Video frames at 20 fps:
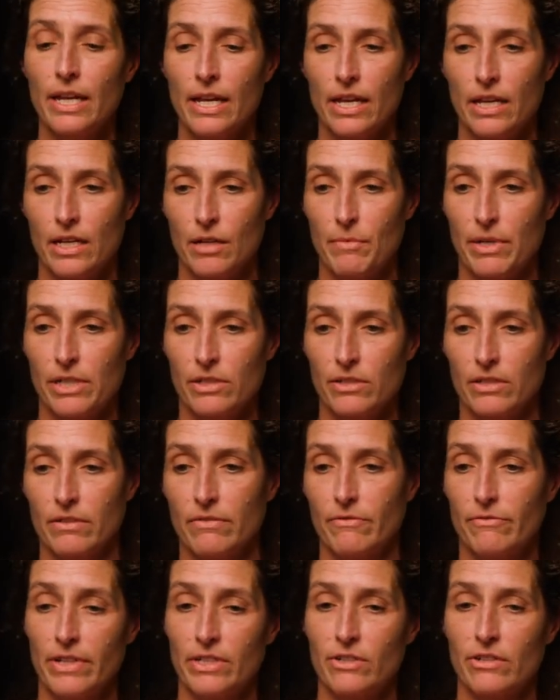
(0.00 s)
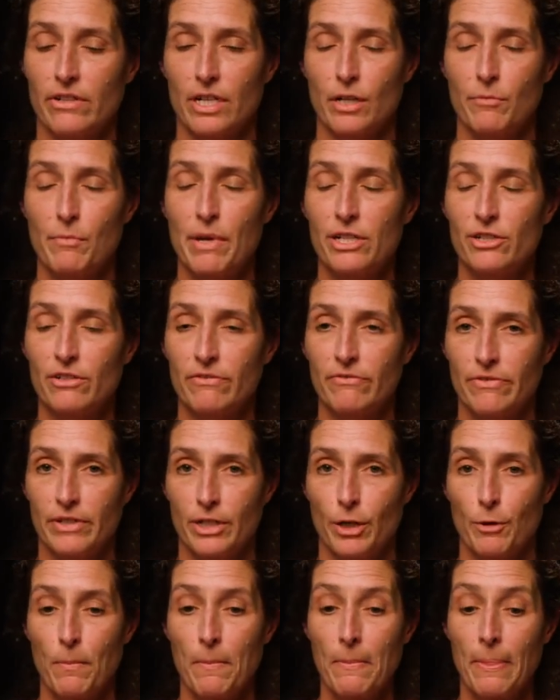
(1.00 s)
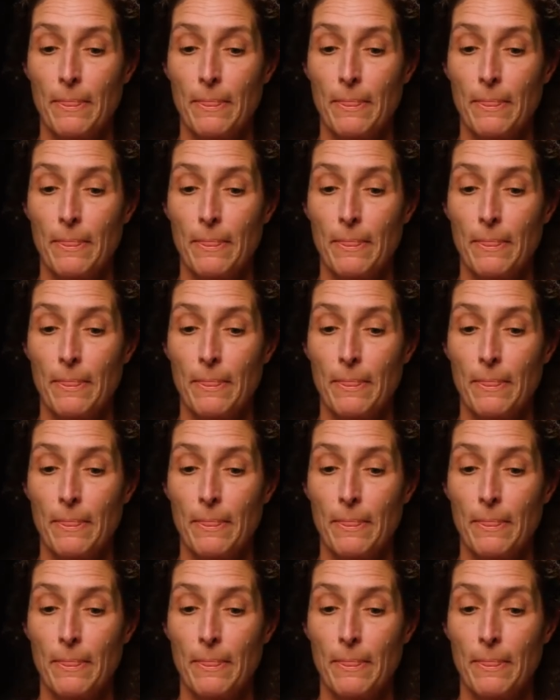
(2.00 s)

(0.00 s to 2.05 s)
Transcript: animation, feature animation film.